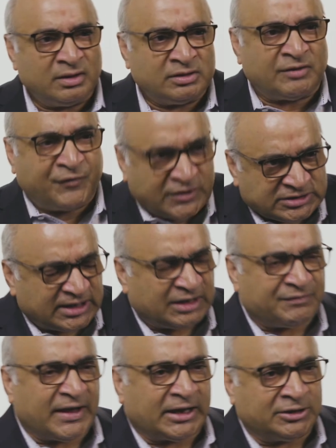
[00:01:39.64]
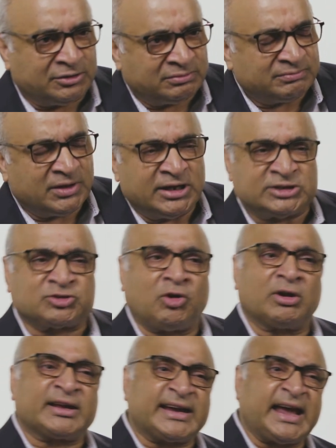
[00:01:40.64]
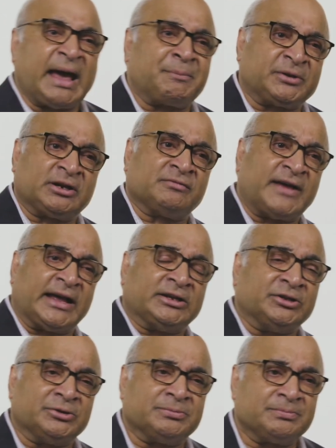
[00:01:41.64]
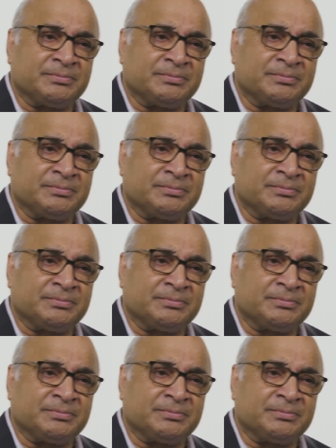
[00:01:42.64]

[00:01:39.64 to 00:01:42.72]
The first kind of value is called capital value.